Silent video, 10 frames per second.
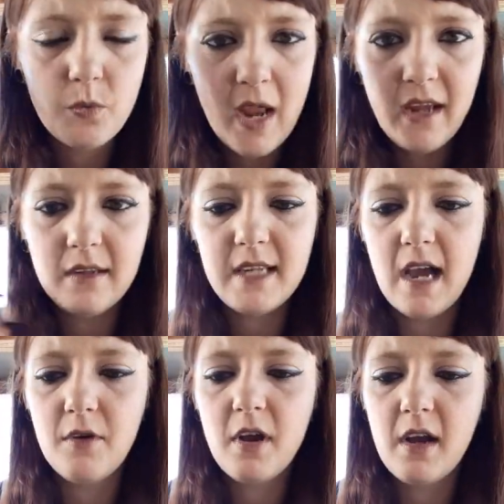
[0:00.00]
weighing
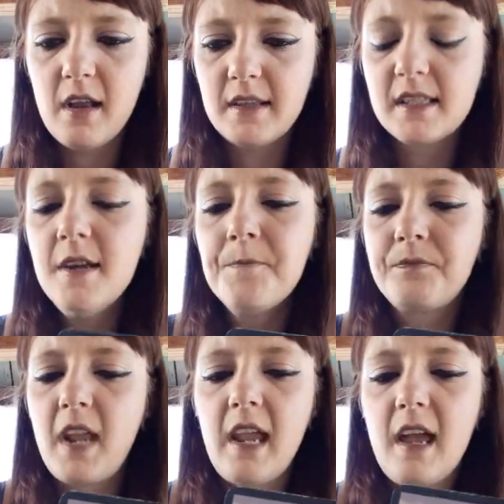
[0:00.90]
down on us,
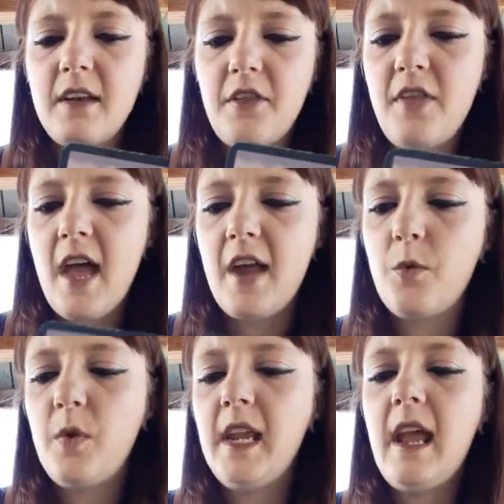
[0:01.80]
and
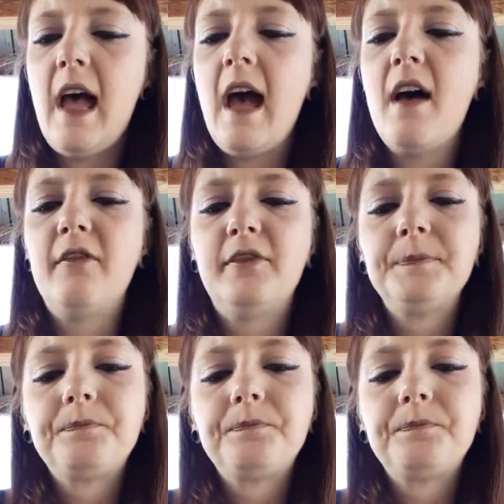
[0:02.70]
that we have